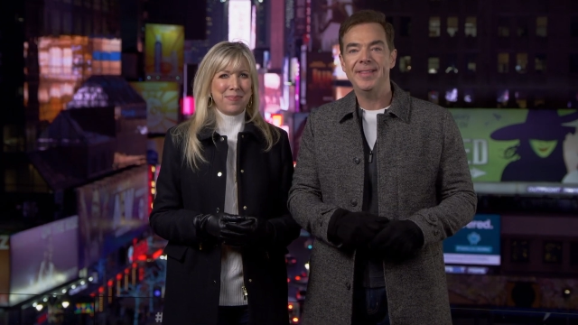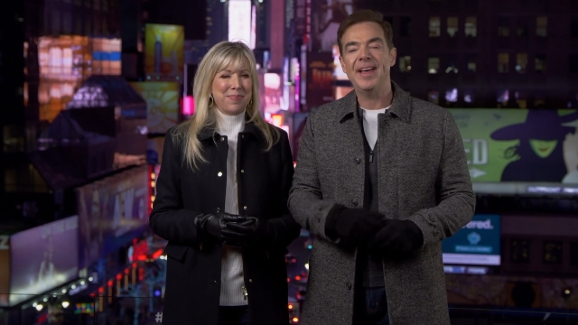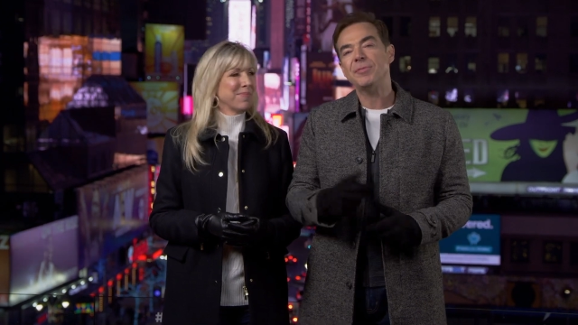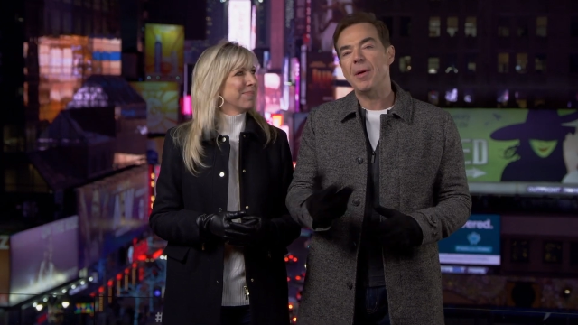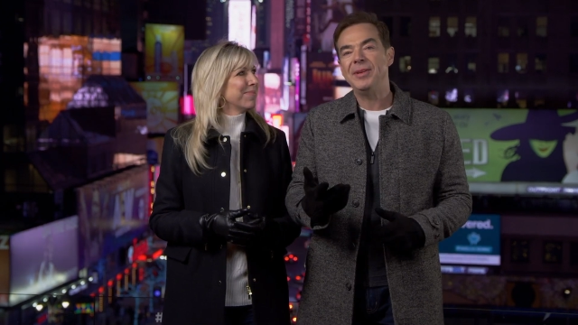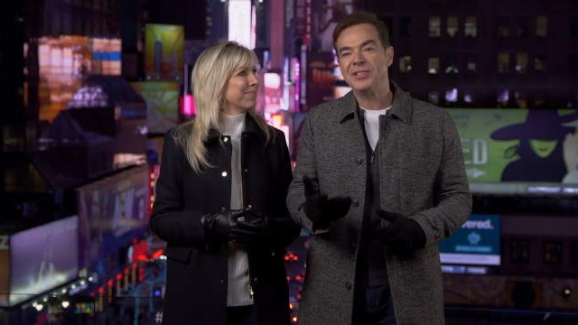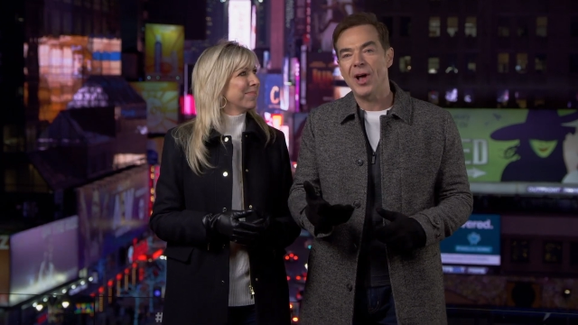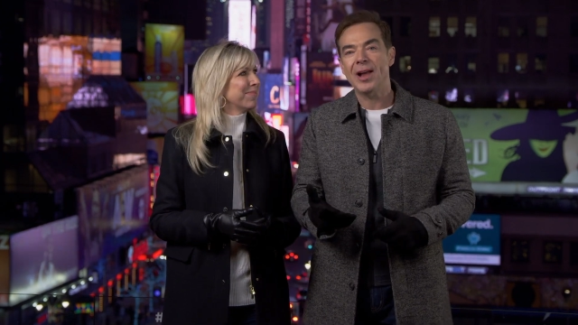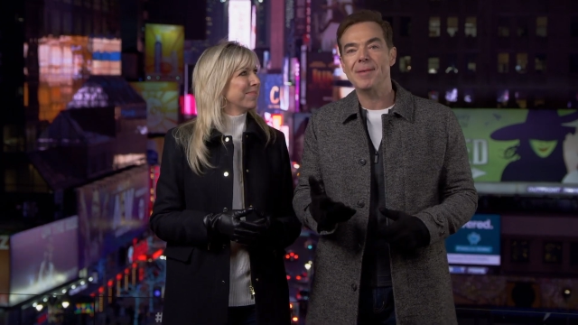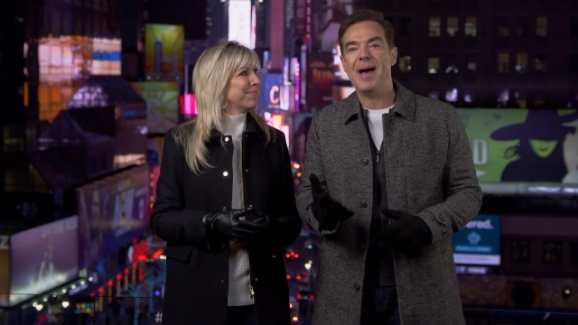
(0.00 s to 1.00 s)
Speaker 1: That's why we
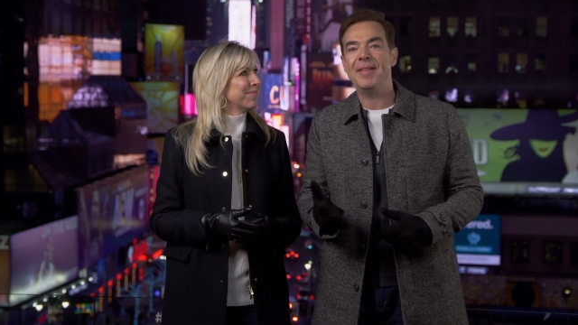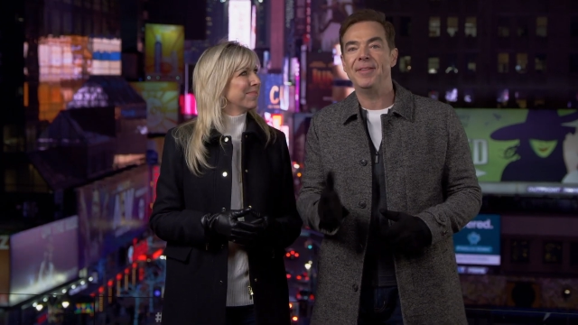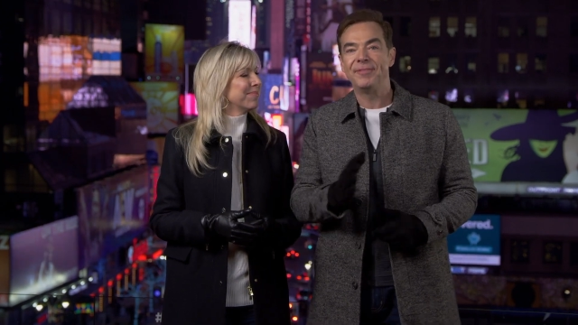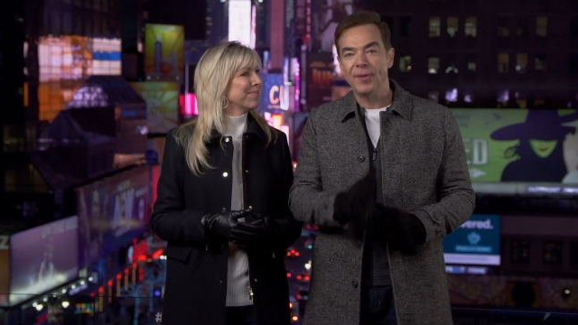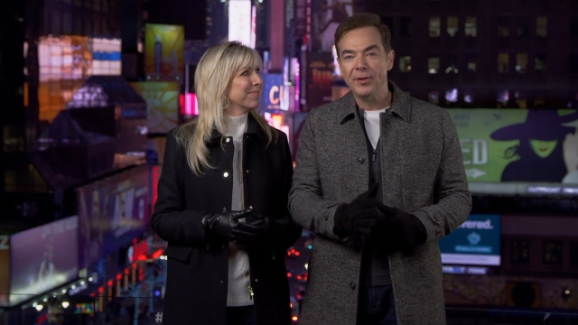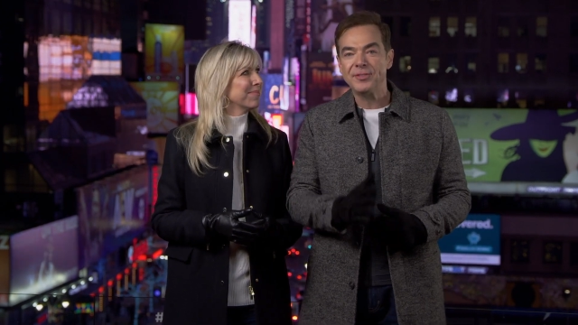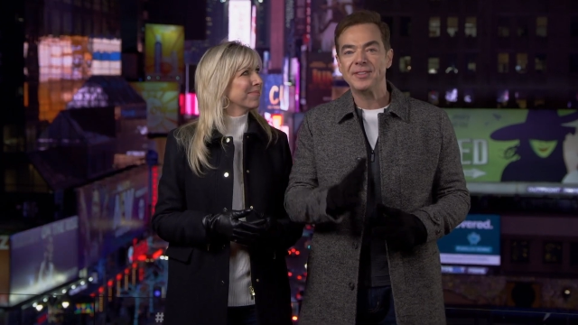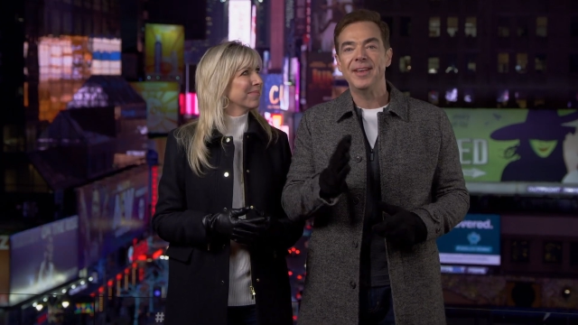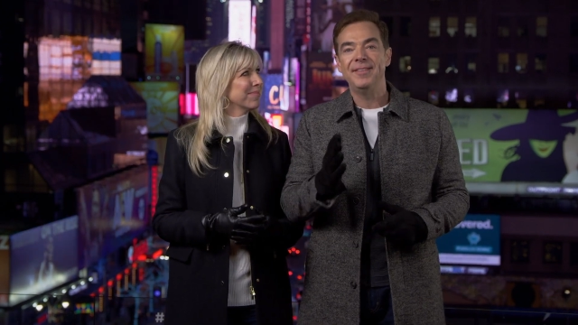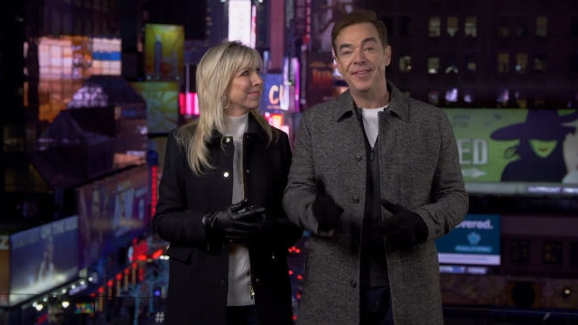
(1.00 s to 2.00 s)
talk about the first
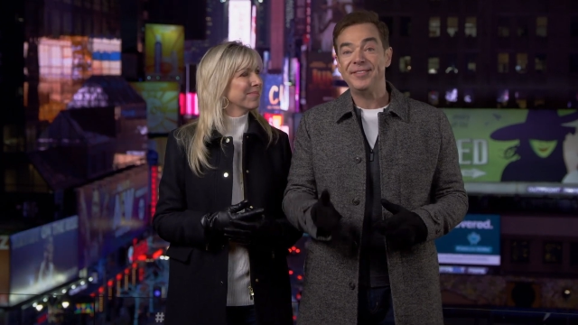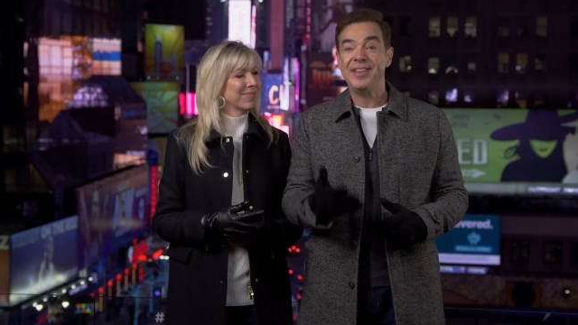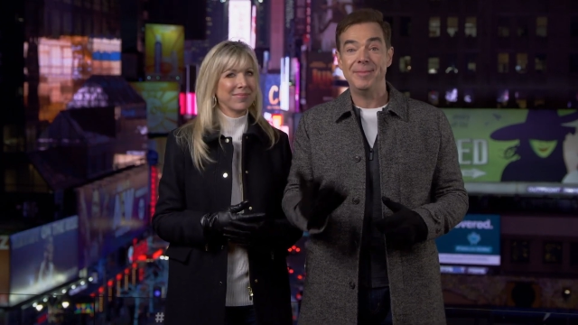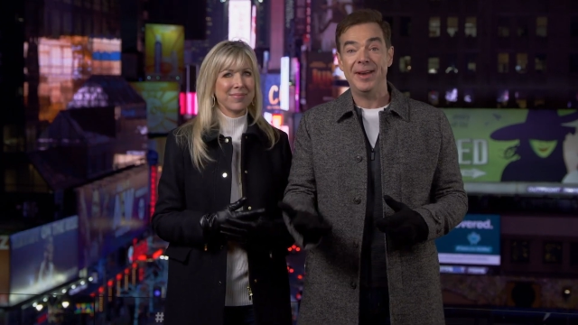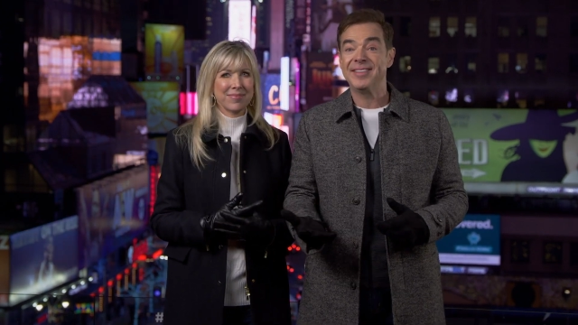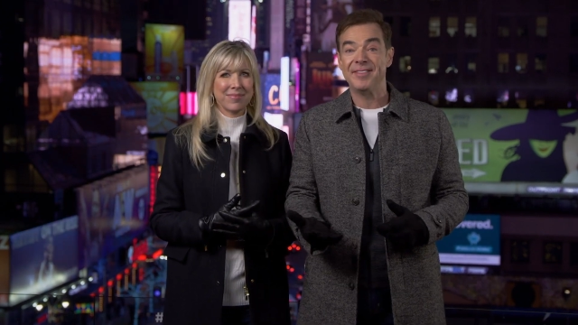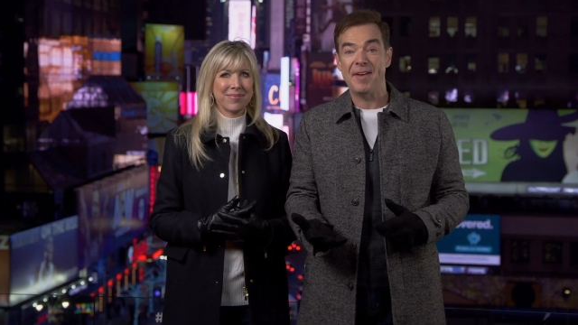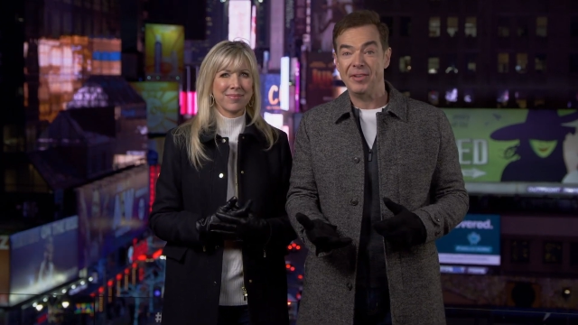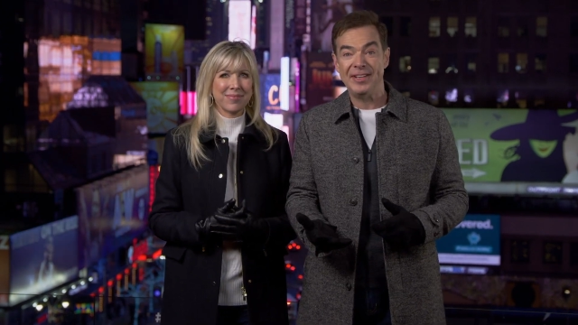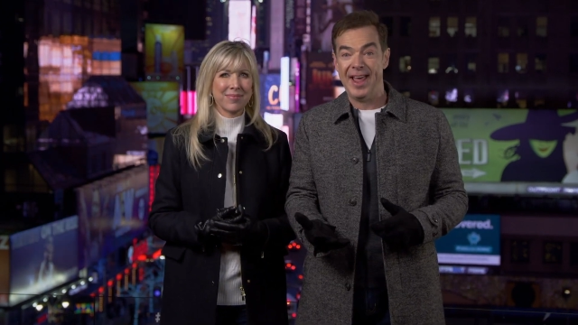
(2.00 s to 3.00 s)
15 minutes of
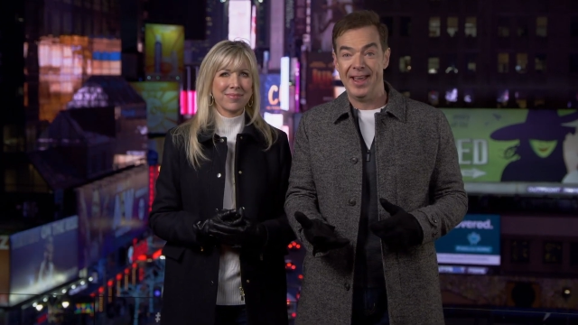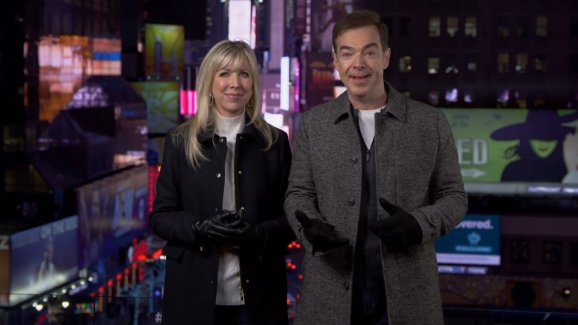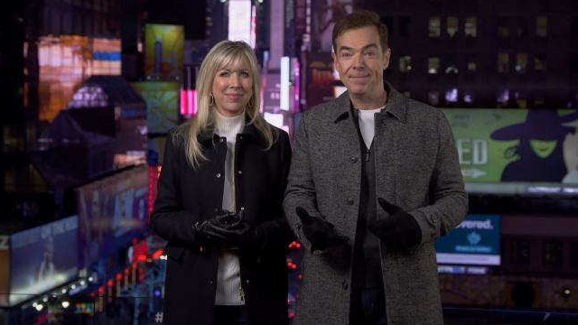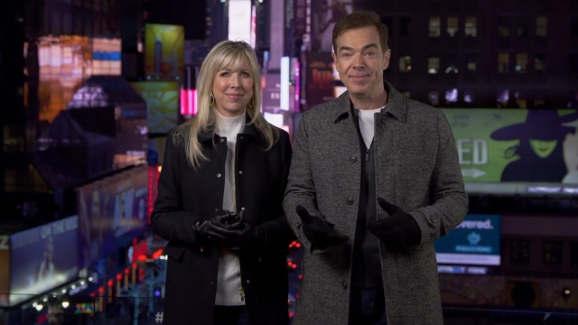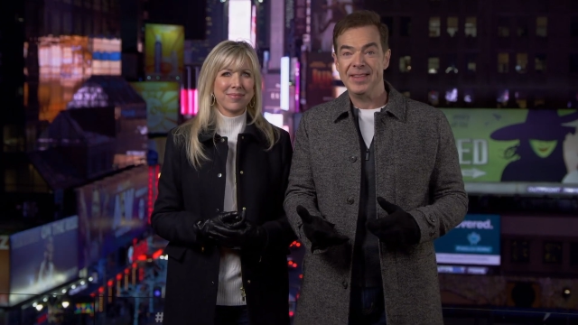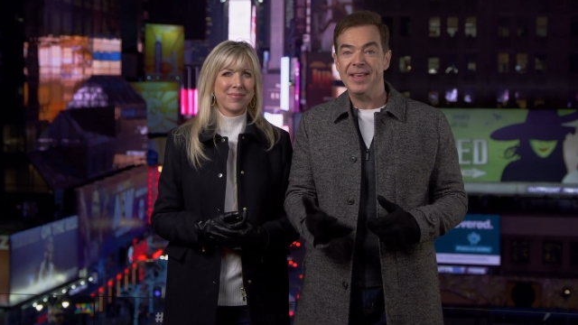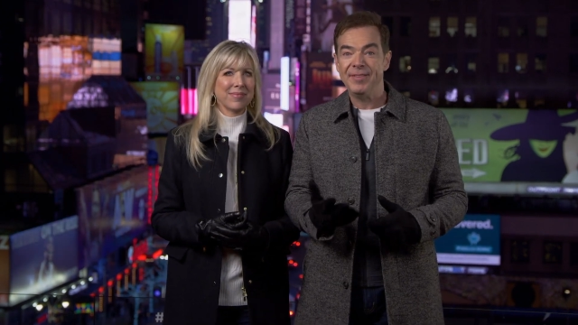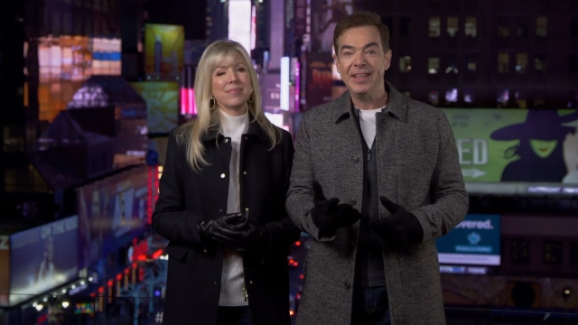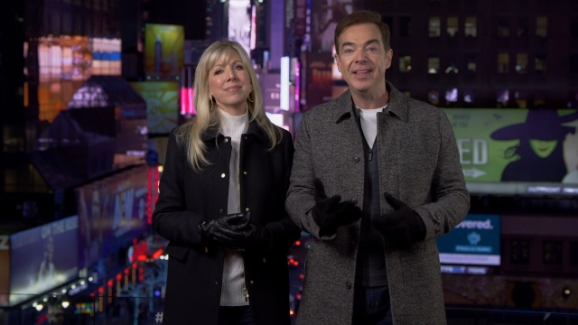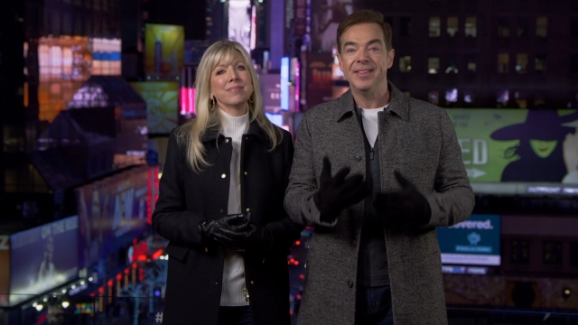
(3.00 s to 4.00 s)
every day
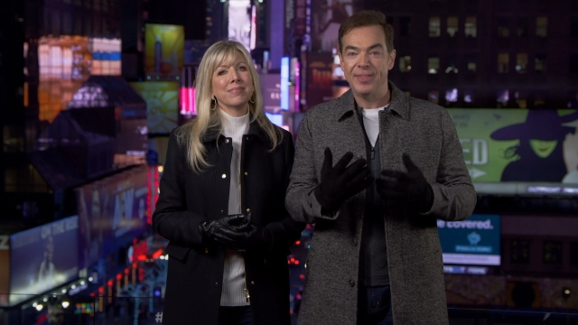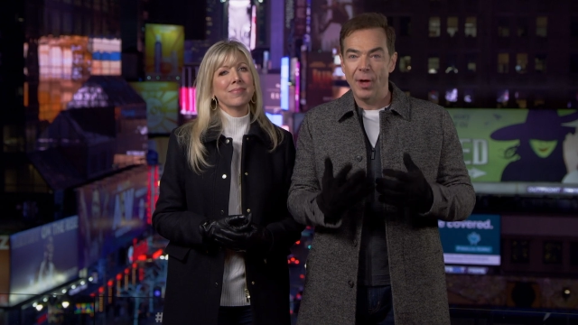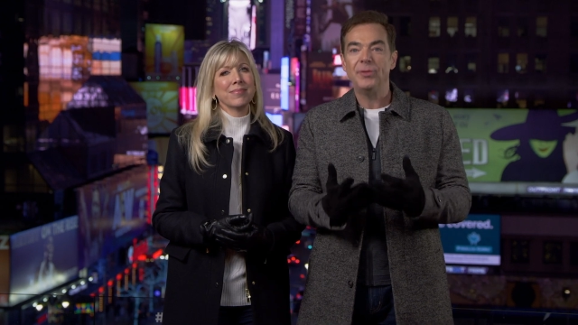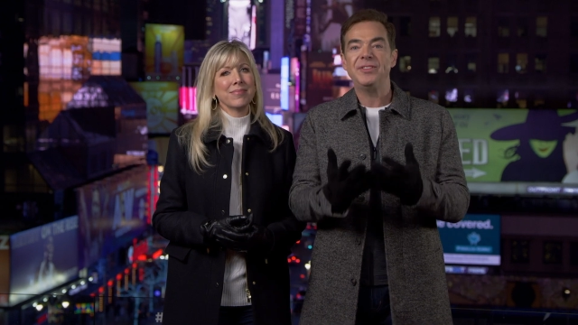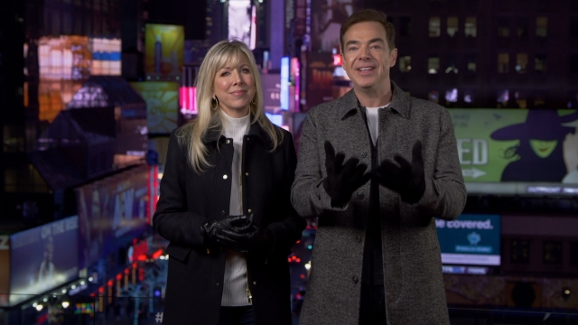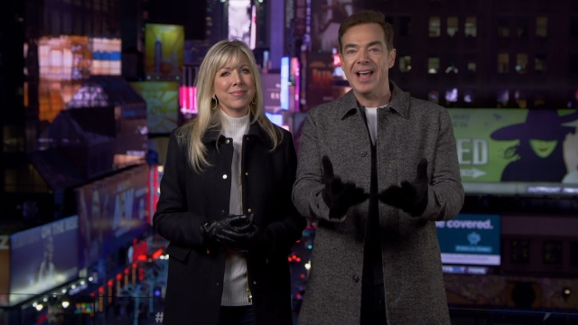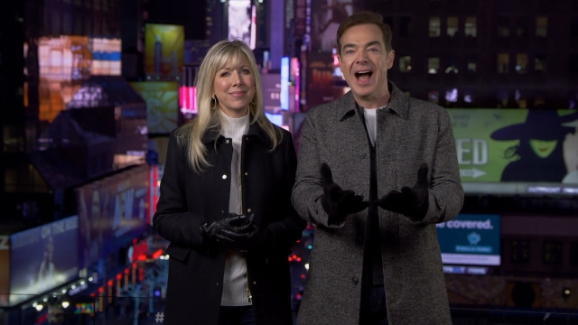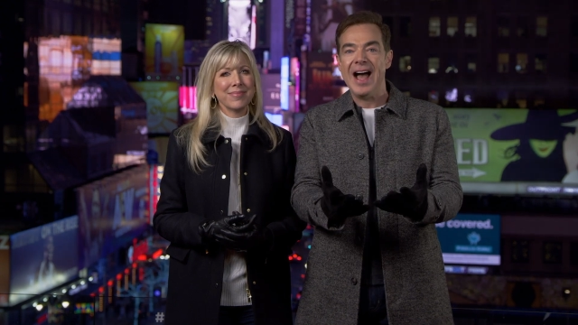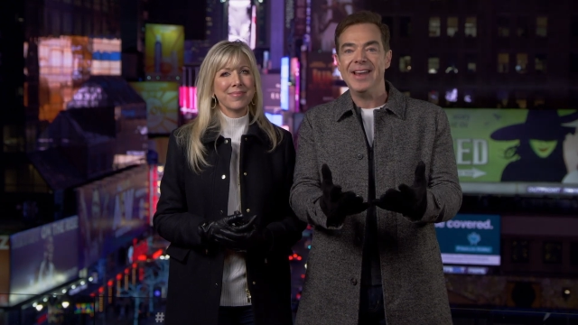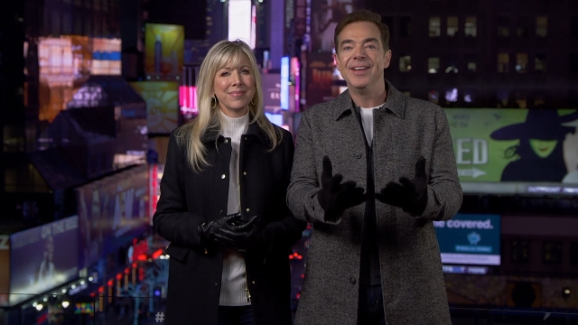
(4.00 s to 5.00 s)
giving those to
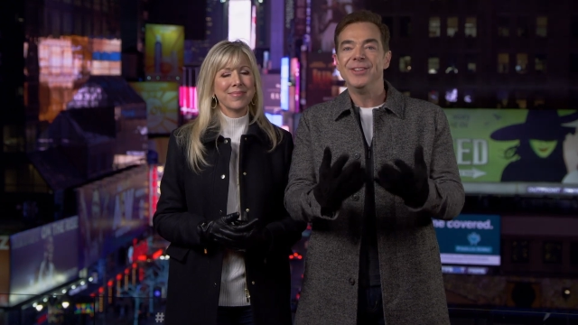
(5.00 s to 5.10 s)
God,